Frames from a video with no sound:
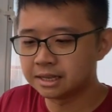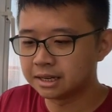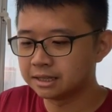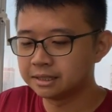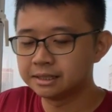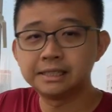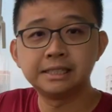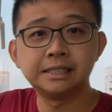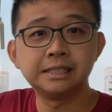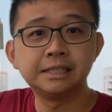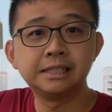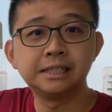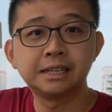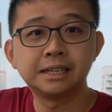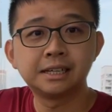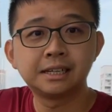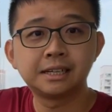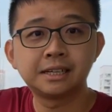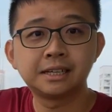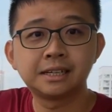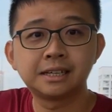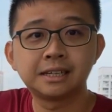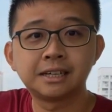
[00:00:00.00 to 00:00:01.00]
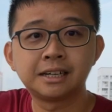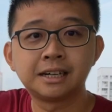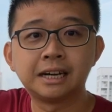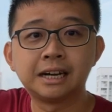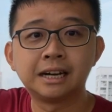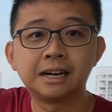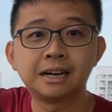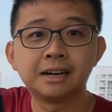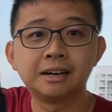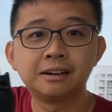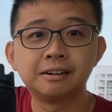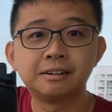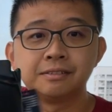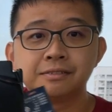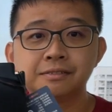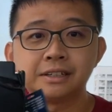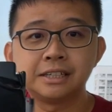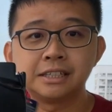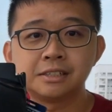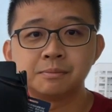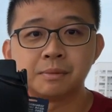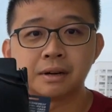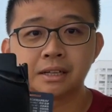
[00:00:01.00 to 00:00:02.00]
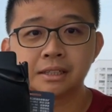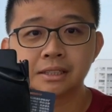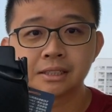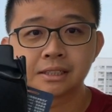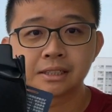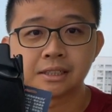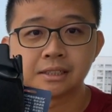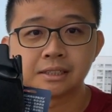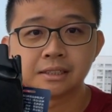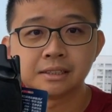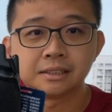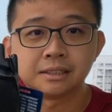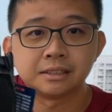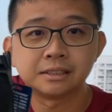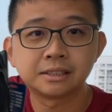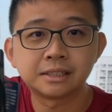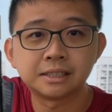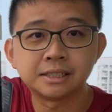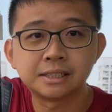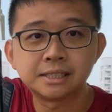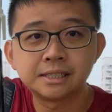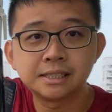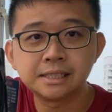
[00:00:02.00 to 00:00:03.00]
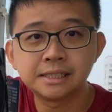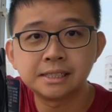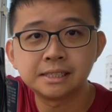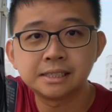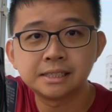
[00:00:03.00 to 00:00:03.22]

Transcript: the face mask, as you can see.